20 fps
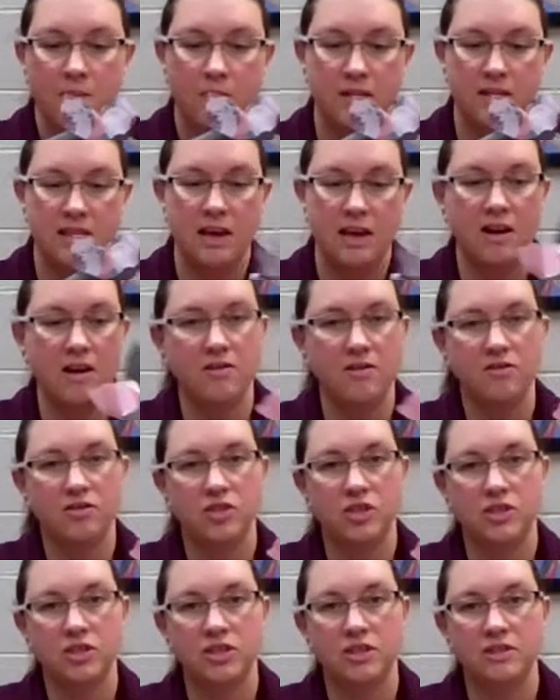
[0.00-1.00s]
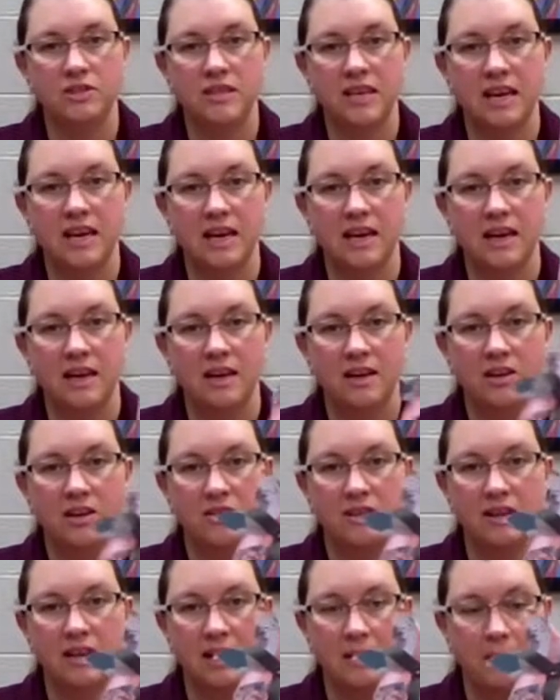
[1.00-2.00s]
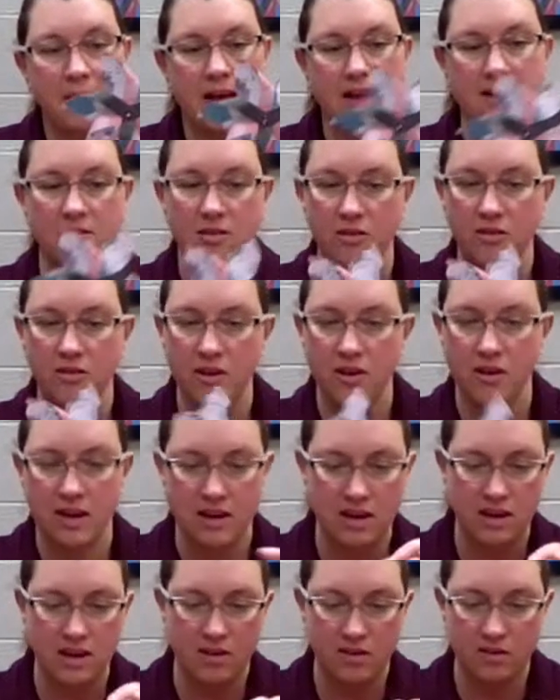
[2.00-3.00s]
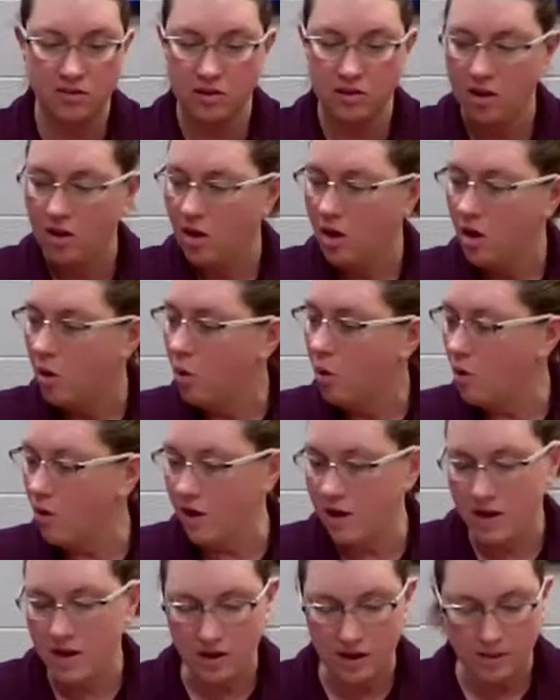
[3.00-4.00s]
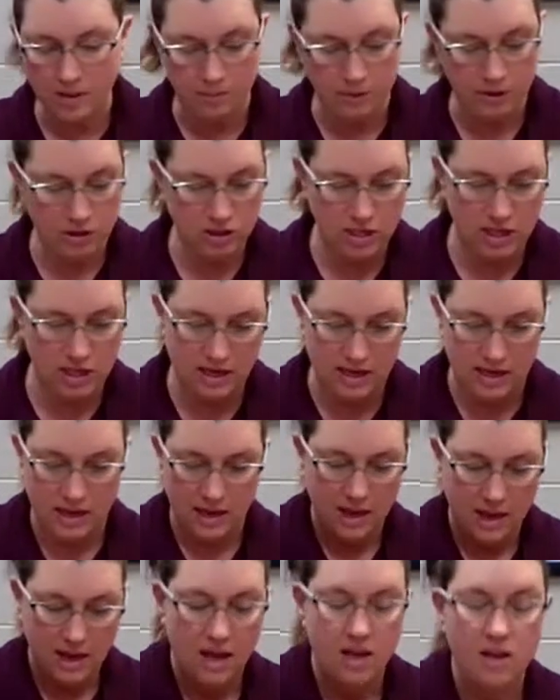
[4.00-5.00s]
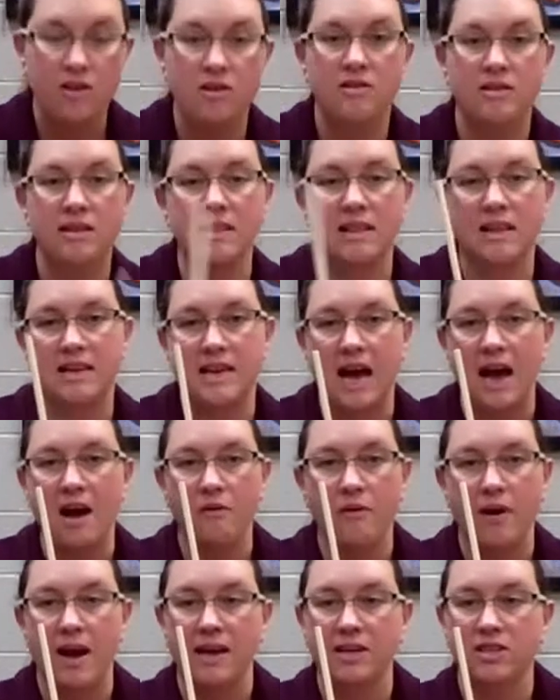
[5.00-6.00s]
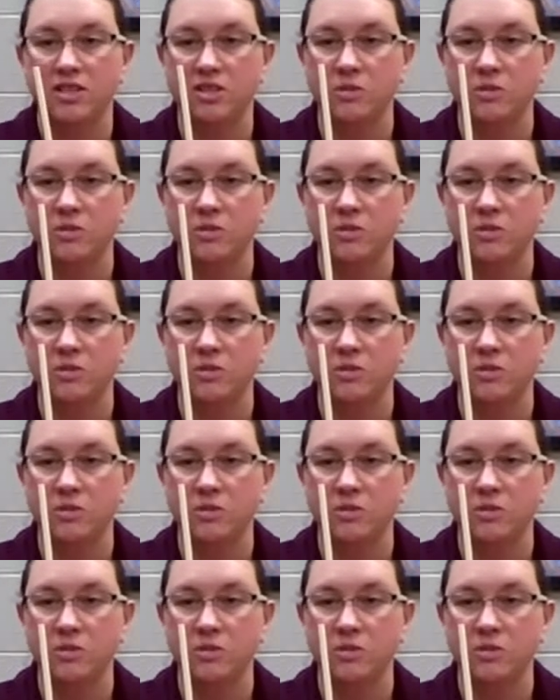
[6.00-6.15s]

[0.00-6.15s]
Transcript: But there is just using using a pencil you can use, or you can push it using the dowel rod.